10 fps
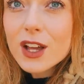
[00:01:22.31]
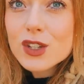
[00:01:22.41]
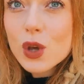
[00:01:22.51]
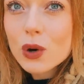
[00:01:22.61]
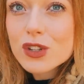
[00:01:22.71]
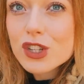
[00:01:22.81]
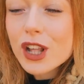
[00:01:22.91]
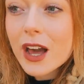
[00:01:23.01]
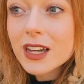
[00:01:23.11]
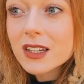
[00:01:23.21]
So I was just
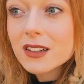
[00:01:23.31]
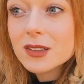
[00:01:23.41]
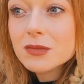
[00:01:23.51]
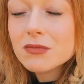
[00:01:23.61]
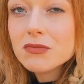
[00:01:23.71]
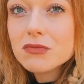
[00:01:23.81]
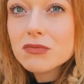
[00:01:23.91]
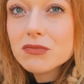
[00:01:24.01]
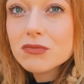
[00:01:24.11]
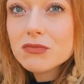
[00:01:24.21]
like,
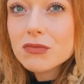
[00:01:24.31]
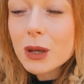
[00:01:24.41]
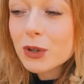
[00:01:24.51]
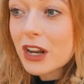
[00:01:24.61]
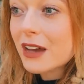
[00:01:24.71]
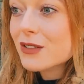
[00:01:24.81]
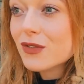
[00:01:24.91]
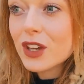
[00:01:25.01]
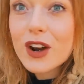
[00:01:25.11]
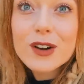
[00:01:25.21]
I'm gonna have to
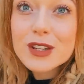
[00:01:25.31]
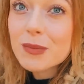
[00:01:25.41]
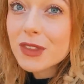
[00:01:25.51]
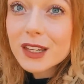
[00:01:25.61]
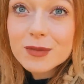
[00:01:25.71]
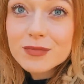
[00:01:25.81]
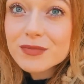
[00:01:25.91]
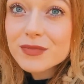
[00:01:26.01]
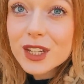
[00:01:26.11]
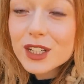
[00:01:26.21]
figure out something,
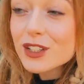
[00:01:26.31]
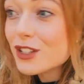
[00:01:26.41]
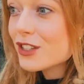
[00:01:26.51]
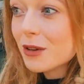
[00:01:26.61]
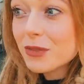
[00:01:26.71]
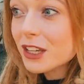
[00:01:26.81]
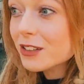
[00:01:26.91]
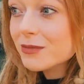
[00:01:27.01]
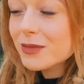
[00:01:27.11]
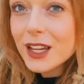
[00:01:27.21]
just
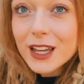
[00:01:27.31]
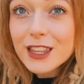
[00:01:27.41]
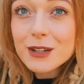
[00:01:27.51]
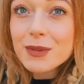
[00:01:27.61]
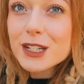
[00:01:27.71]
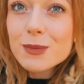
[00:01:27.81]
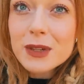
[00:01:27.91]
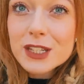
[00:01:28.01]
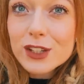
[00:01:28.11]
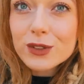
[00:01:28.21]
something. There must
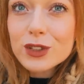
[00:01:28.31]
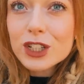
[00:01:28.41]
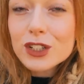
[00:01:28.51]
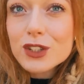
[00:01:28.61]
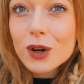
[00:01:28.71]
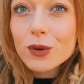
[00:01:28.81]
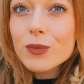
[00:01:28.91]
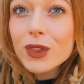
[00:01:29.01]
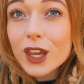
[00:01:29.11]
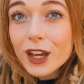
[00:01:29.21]
be a solution. So
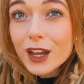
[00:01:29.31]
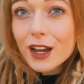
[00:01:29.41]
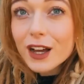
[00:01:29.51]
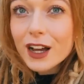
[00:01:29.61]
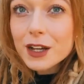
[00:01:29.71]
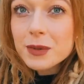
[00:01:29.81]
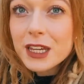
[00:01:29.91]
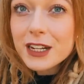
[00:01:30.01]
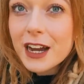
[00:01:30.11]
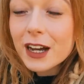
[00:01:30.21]
I'm
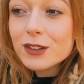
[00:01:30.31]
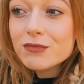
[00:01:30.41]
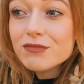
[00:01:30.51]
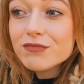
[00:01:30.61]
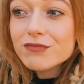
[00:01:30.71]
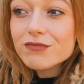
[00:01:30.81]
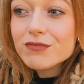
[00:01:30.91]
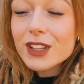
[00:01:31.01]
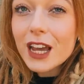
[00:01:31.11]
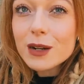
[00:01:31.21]
here now,
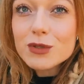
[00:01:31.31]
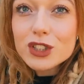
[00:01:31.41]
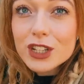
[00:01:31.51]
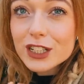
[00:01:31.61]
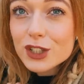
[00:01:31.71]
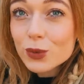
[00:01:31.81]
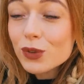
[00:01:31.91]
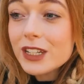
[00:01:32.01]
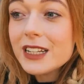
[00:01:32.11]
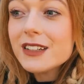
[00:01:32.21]
and I just
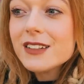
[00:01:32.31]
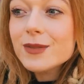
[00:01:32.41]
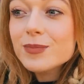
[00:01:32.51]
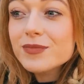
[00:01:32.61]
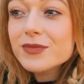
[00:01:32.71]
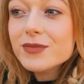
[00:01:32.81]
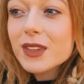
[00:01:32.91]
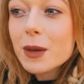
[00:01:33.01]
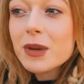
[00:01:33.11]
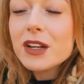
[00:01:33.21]
needed
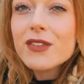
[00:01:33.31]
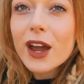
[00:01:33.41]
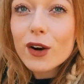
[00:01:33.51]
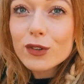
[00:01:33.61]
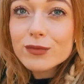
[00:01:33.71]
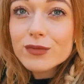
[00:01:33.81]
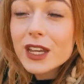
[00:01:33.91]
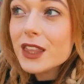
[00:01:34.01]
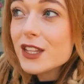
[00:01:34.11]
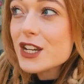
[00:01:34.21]
a bit of air
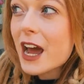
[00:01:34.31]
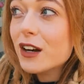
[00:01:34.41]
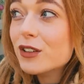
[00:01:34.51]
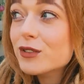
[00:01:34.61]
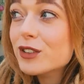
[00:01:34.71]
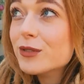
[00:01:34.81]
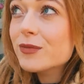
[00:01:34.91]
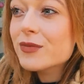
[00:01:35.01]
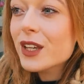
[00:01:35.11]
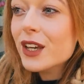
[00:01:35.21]
in the shadows
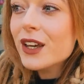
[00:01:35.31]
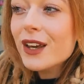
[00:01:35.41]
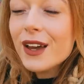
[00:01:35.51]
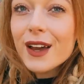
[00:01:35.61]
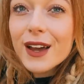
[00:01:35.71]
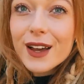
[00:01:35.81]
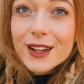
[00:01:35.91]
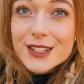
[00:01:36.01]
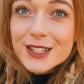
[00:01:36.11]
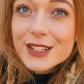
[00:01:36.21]

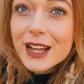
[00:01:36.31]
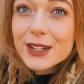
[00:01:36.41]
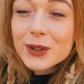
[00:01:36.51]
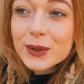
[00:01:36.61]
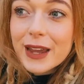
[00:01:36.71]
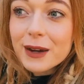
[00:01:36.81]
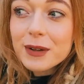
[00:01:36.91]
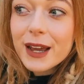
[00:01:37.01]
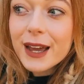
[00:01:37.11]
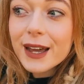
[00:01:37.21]
to just like cool down.